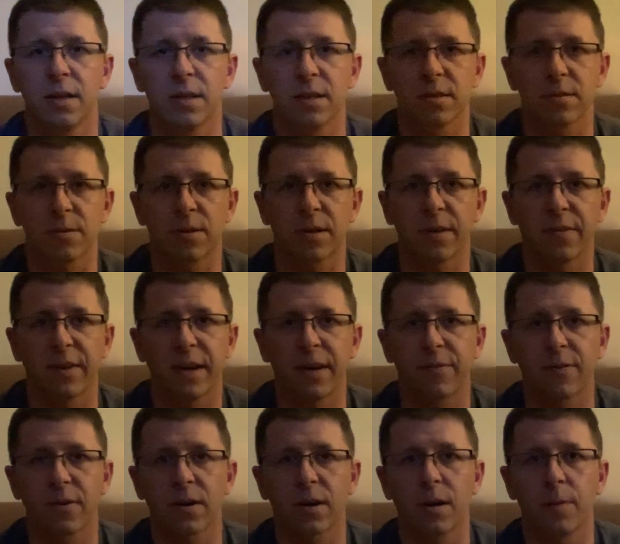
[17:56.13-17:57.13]
This one I've
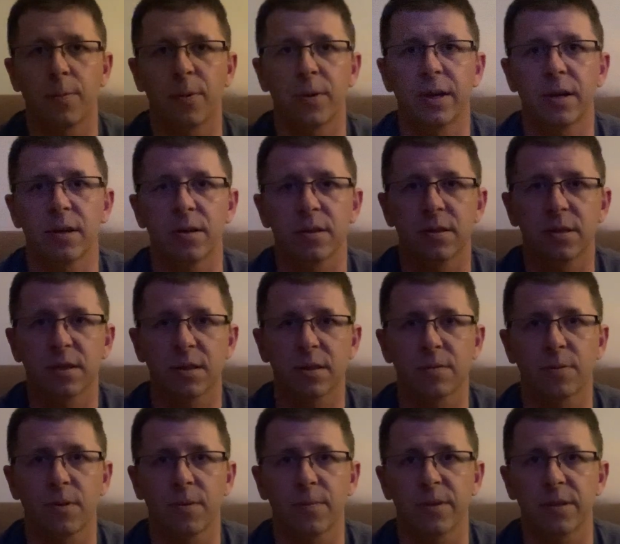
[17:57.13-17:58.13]
had for a couple years.
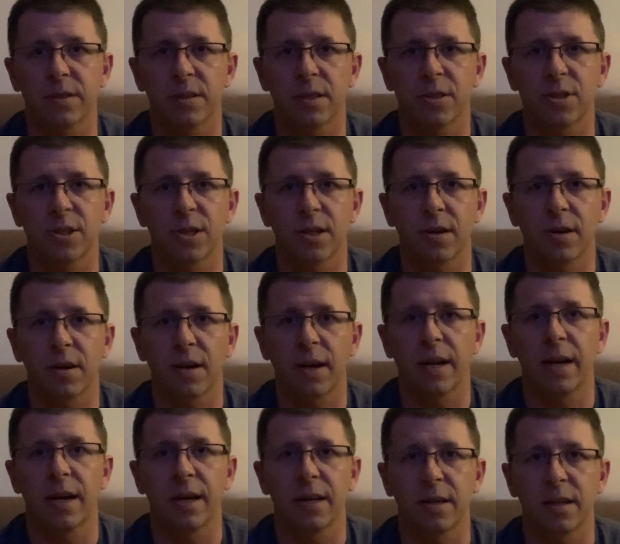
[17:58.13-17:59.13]
This one was this year,
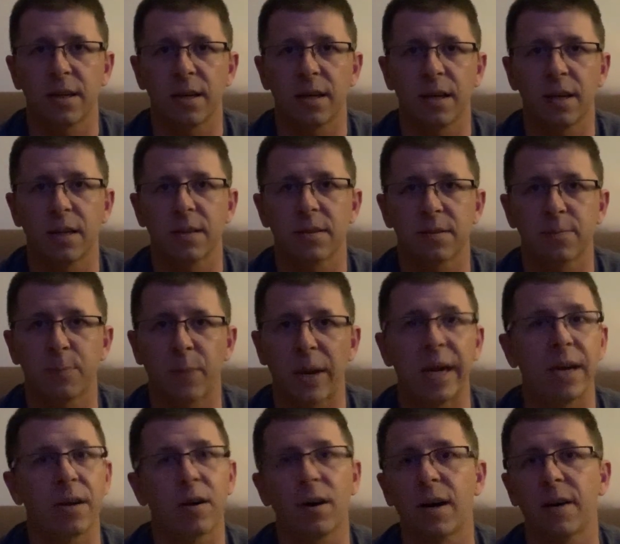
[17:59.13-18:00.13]
and it's
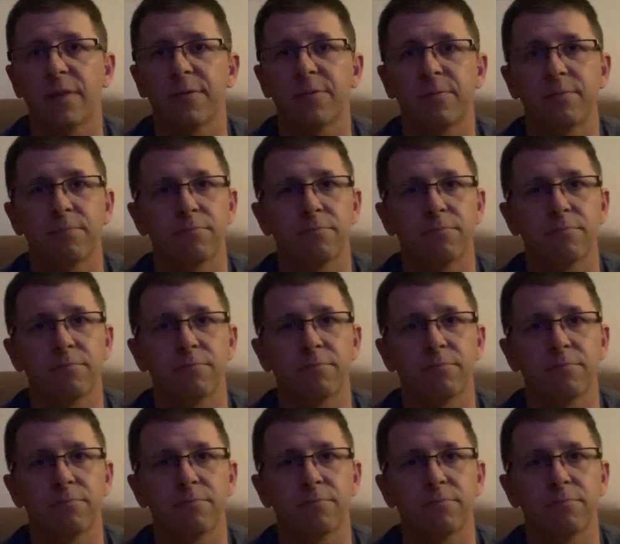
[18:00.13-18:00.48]
paid off